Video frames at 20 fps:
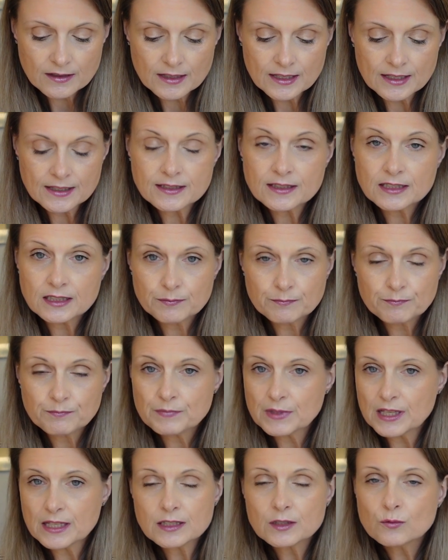It's
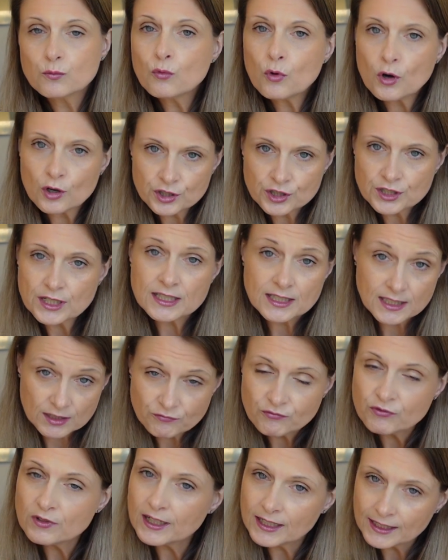washed.
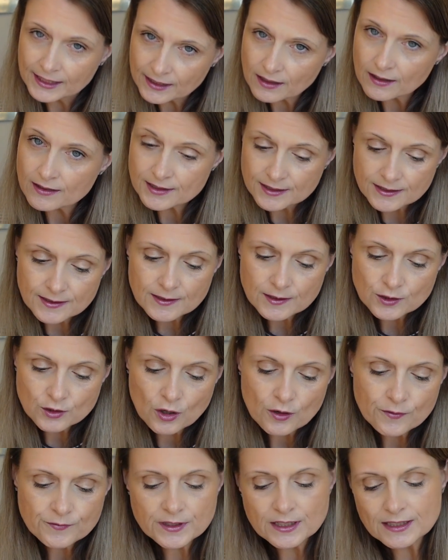It's really nice and soft.